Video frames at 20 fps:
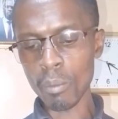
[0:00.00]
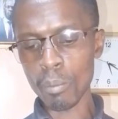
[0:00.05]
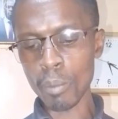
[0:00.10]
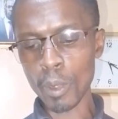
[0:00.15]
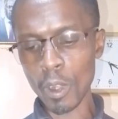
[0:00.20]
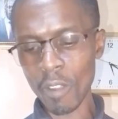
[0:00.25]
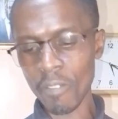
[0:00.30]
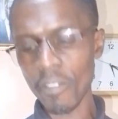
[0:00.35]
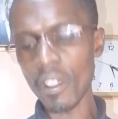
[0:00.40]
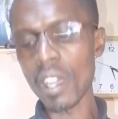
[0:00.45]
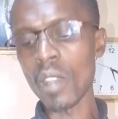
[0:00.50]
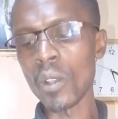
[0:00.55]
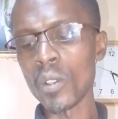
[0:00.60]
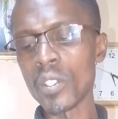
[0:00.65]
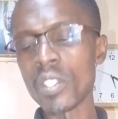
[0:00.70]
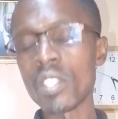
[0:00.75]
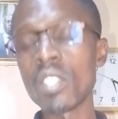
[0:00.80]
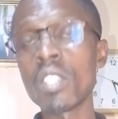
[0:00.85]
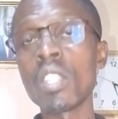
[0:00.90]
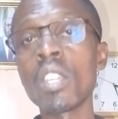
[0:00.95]

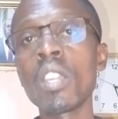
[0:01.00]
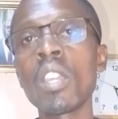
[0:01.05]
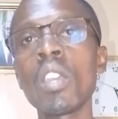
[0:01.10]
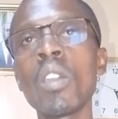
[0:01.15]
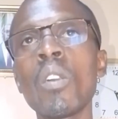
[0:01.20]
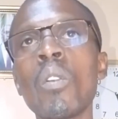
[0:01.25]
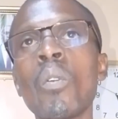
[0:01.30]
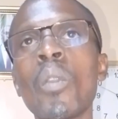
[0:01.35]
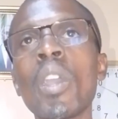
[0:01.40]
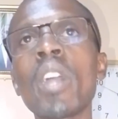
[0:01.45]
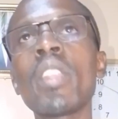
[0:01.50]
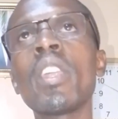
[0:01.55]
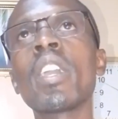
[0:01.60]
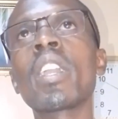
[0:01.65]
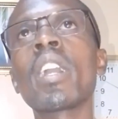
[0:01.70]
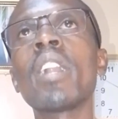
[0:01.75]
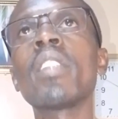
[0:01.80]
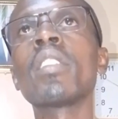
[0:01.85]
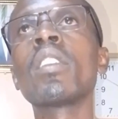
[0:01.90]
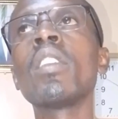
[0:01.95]
profiles where they
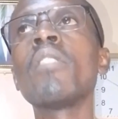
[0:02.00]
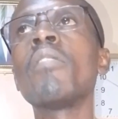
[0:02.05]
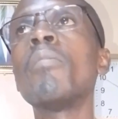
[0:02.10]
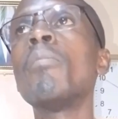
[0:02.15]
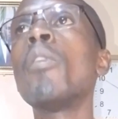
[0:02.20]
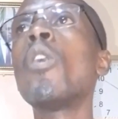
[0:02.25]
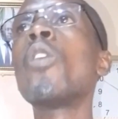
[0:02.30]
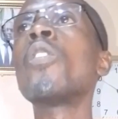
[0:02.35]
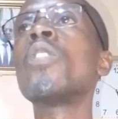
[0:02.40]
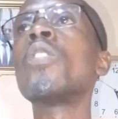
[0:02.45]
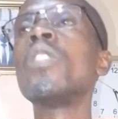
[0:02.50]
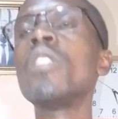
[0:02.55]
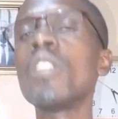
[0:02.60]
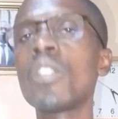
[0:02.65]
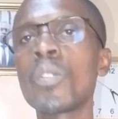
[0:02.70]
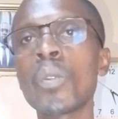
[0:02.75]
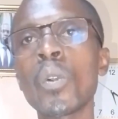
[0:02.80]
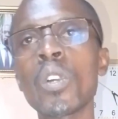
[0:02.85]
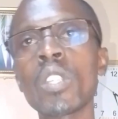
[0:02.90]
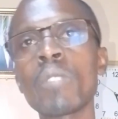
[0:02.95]
can give more
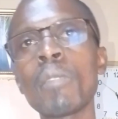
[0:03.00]
details.